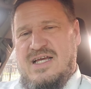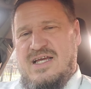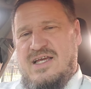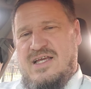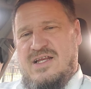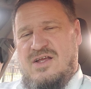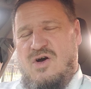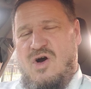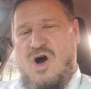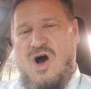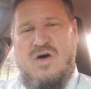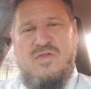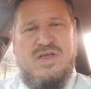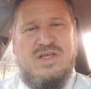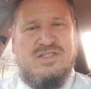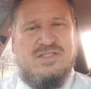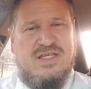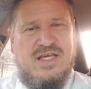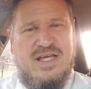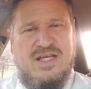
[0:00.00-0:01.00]
you know all
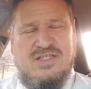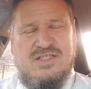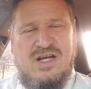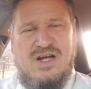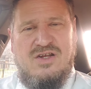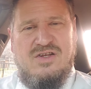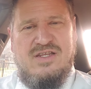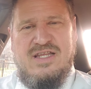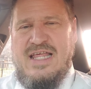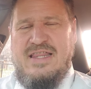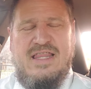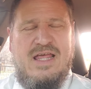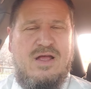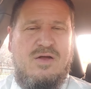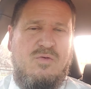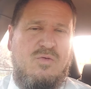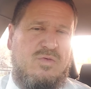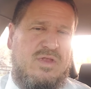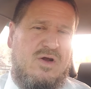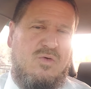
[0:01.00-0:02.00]
these things,
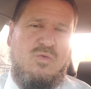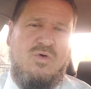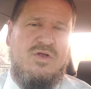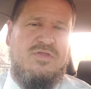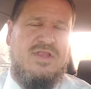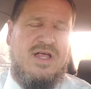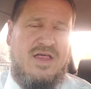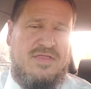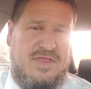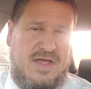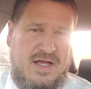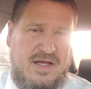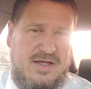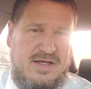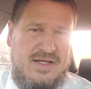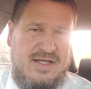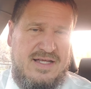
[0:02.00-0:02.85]
they, they're worth nothing.